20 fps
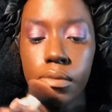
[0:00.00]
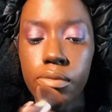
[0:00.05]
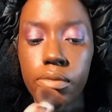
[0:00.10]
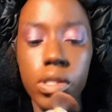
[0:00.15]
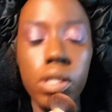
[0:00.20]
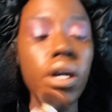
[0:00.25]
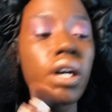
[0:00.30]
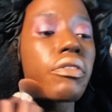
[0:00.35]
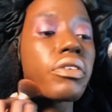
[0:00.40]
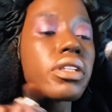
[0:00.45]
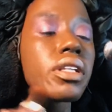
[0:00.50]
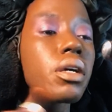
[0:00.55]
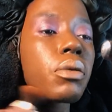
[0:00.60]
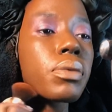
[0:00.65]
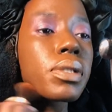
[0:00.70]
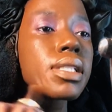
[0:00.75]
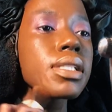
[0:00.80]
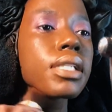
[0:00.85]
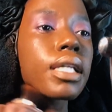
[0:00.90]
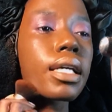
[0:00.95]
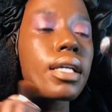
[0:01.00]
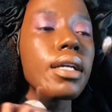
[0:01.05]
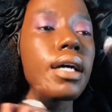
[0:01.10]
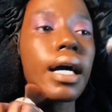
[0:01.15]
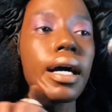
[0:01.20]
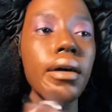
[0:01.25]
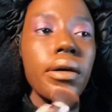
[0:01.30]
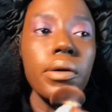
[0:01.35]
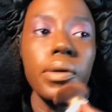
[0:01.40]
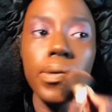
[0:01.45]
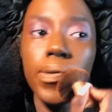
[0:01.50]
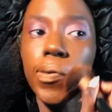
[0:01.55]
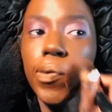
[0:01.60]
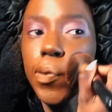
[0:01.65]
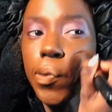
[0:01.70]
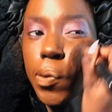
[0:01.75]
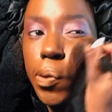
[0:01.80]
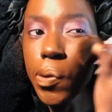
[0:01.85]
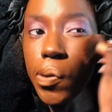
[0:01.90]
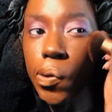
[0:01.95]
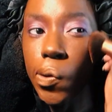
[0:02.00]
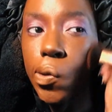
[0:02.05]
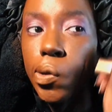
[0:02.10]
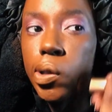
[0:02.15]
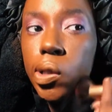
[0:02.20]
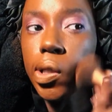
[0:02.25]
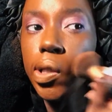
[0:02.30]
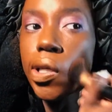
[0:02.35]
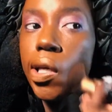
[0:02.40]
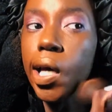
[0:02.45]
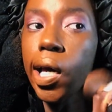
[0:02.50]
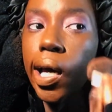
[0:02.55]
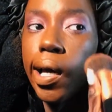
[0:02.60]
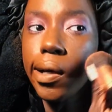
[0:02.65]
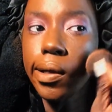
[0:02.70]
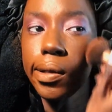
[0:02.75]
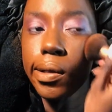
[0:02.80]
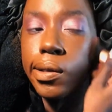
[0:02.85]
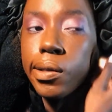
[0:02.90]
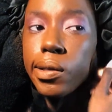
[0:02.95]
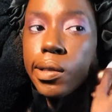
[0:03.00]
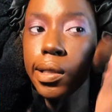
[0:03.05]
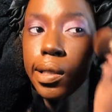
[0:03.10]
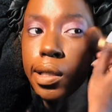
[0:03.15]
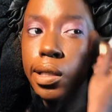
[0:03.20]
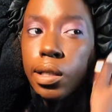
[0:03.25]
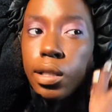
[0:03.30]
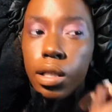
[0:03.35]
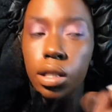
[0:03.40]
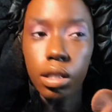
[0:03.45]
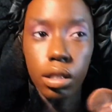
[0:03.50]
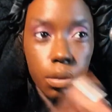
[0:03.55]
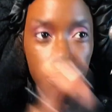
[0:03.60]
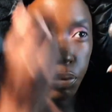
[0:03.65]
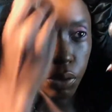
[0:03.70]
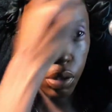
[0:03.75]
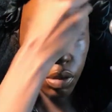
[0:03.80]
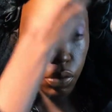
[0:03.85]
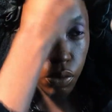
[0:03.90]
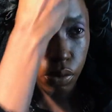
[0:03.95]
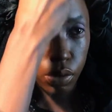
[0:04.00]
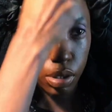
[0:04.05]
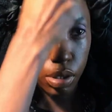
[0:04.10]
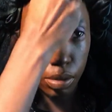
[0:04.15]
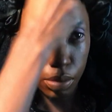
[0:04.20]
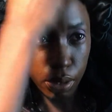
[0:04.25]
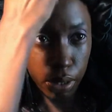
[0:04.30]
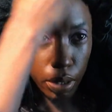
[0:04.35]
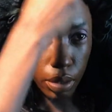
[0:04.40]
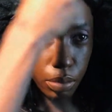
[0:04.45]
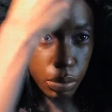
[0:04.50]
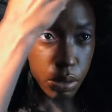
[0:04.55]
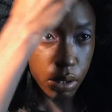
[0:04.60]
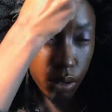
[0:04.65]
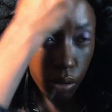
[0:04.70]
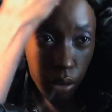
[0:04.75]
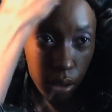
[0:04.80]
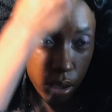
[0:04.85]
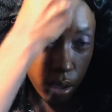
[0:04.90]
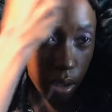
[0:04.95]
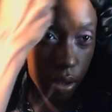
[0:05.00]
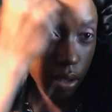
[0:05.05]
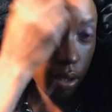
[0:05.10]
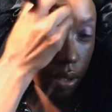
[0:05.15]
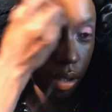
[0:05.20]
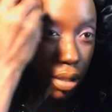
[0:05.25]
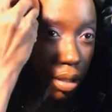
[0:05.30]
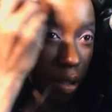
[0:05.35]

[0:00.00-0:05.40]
So everything was laid out. He had a beautiful studio. It was gorgeous.